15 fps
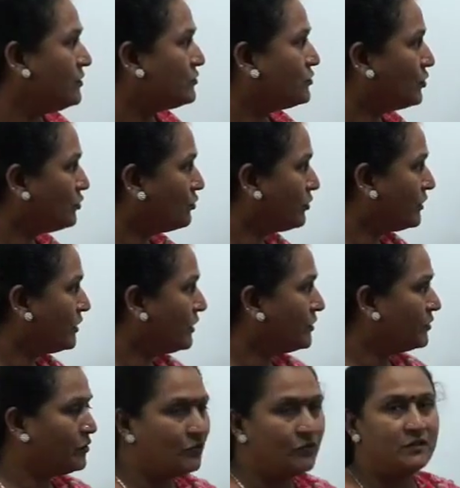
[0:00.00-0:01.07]
so no need to
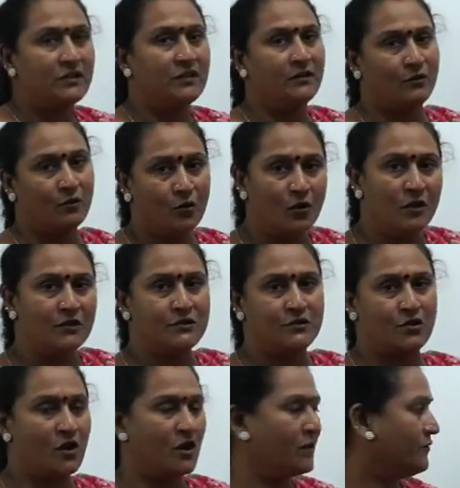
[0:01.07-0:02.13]
use the whole
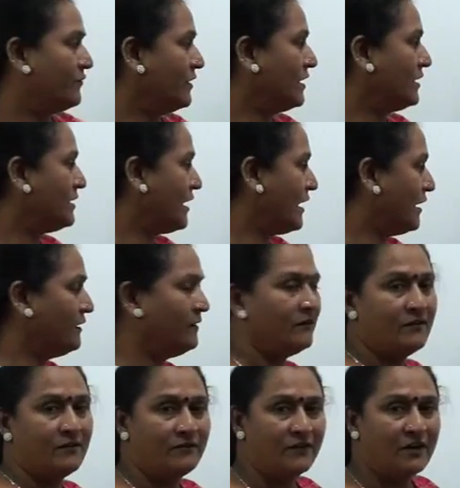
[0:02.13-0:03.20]
stock worth and
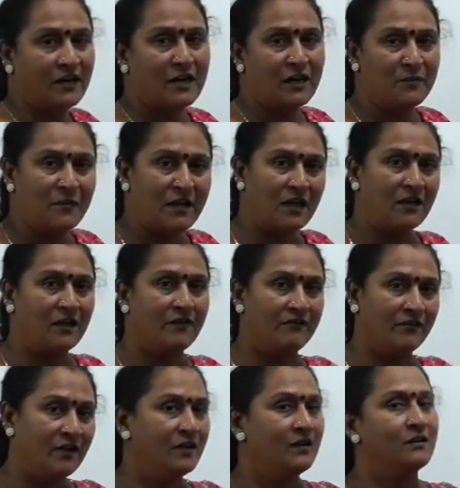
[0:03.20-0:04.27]
work and make our
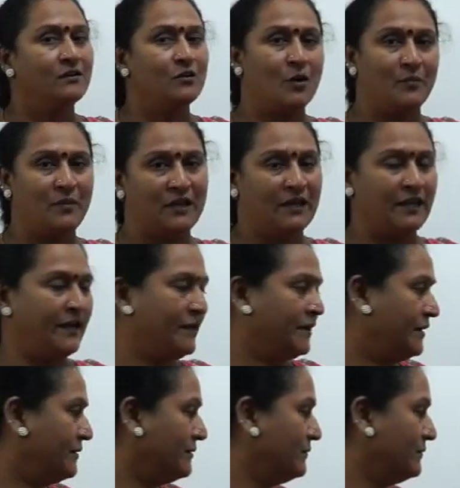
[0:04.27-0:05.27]
work complicated.